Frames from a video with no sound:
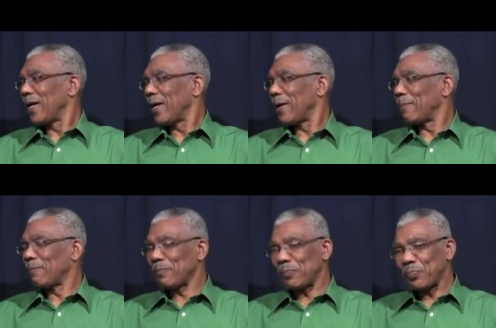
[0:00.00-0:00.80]

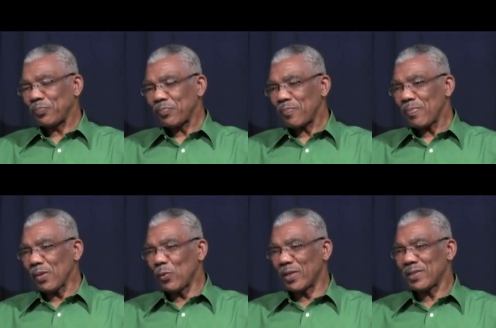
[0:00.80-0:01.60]
Um,
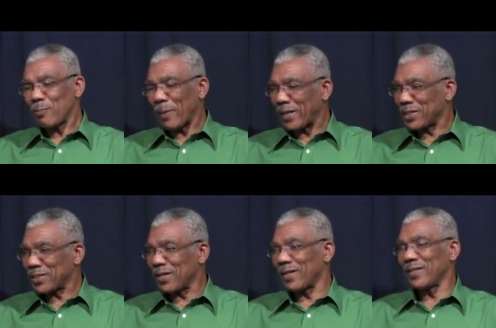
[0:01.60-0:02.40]
you had Spanish
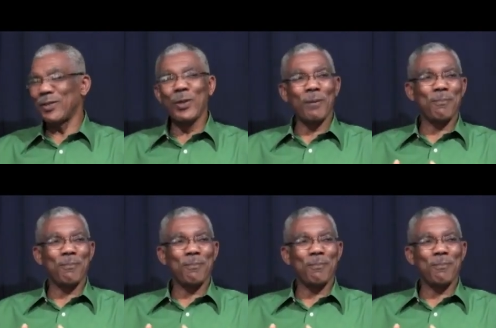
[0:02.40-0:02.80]
colonies,